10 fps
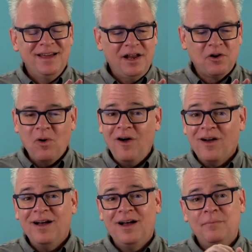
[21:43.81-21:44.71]
and
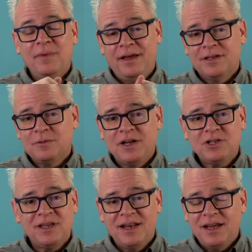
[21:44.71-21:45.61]
Qualcomm and
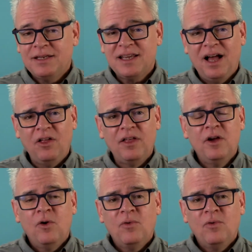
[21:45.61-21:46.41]
especially at Intel,